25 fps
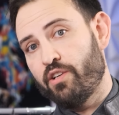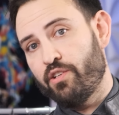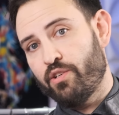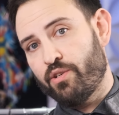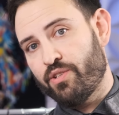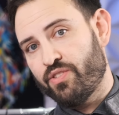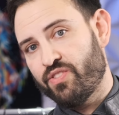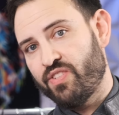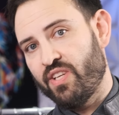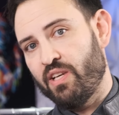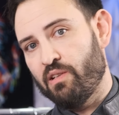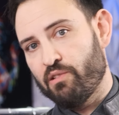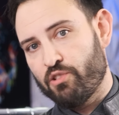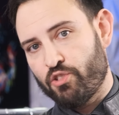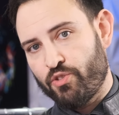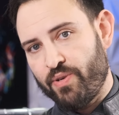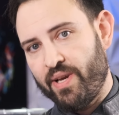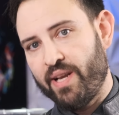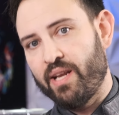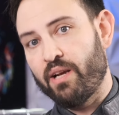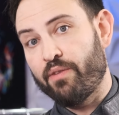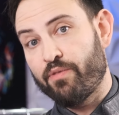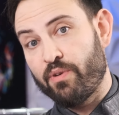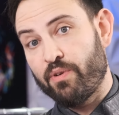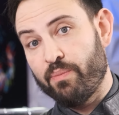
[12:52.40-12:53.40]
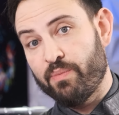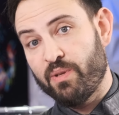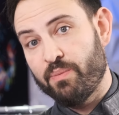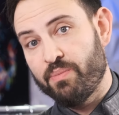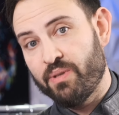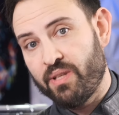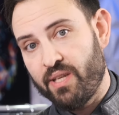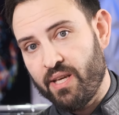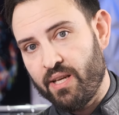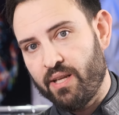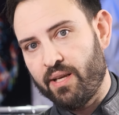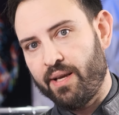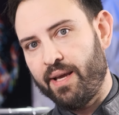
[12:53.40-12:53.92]
your sales training from the
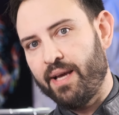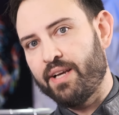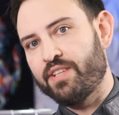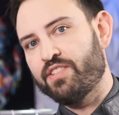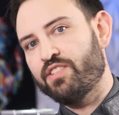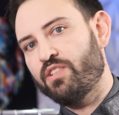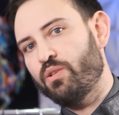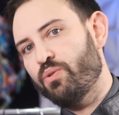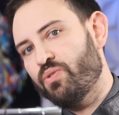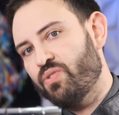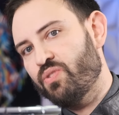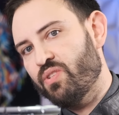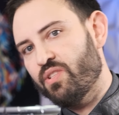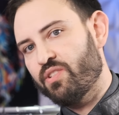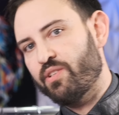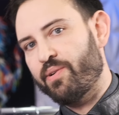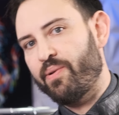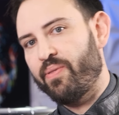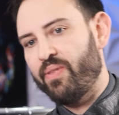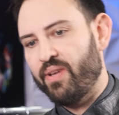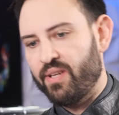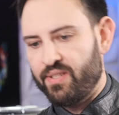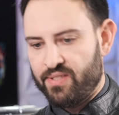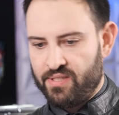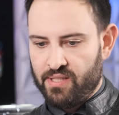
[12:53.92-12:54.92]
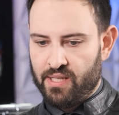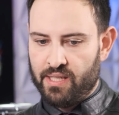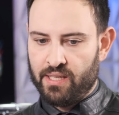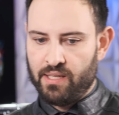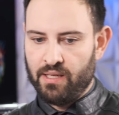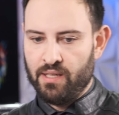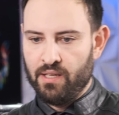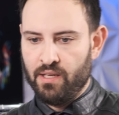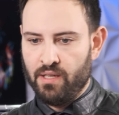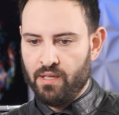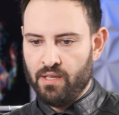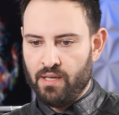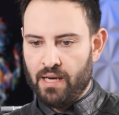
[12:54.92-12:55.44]
beginning. Excuses are things like,
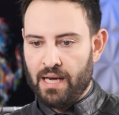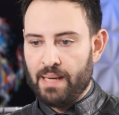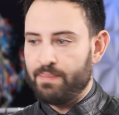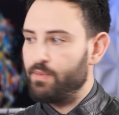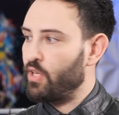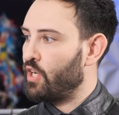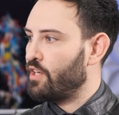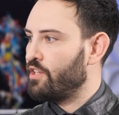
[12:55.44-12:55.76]
I'm not